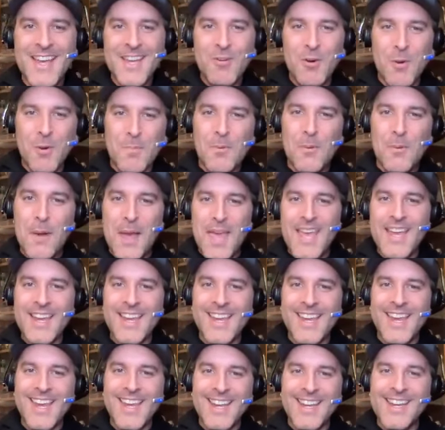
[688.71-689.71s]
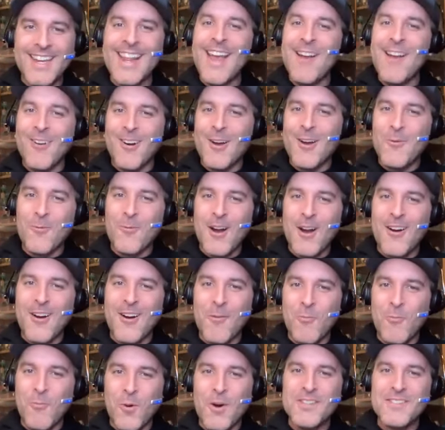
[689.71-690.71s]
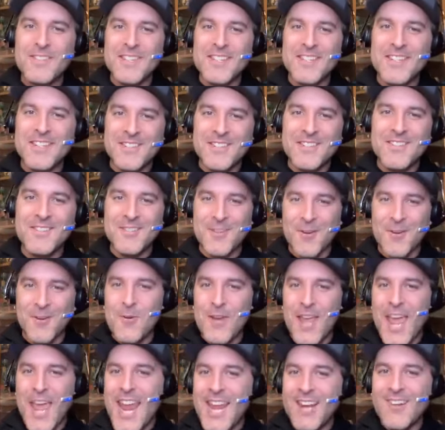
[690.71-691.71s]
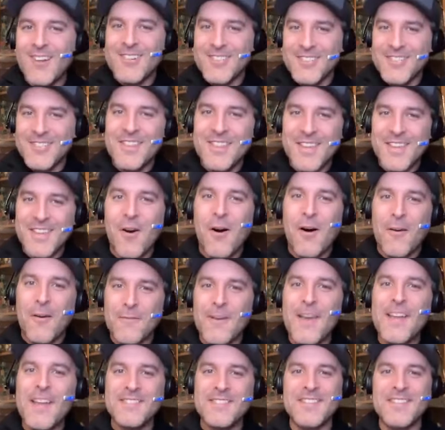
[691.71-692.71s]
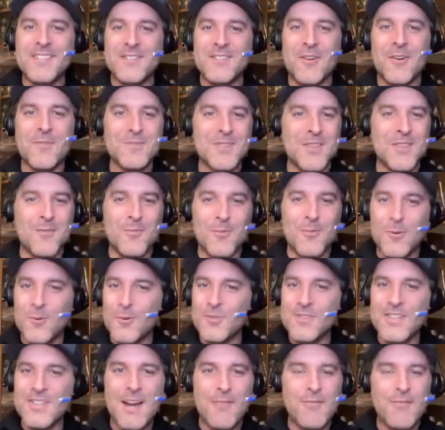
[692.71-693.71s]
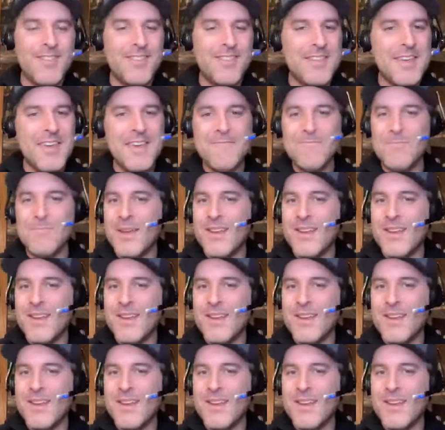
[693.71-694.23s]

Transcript: you were playing in an era where it wasn't so catered to the offense in terms of the rules and everything.